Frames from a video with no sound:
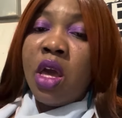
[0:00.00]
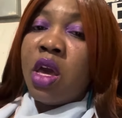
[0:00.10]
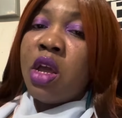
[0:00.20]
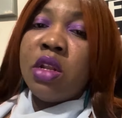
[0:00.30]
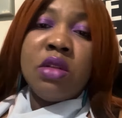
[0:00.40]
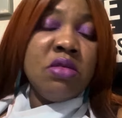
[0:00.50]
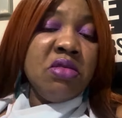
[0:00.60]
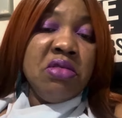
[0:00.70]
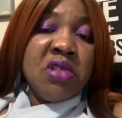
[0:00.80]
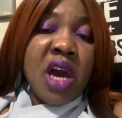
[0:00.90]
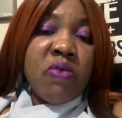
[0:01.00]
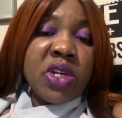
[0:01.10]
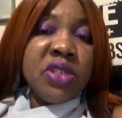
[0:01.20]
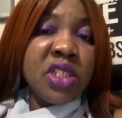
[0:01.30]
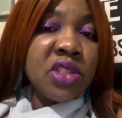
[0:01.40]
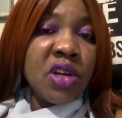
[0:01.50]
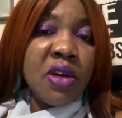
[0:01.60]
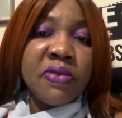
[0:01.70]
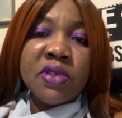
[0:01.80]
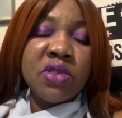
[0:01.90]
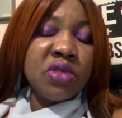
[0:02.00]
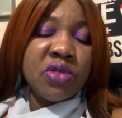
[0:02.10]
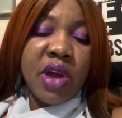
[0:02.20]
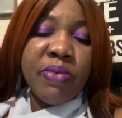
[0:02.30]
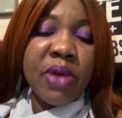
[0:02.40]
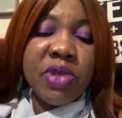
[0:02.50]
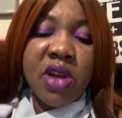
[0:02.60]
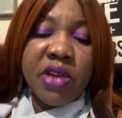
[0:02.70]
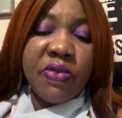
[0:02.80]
And you got what you deserve. Subscribe. Let me know how you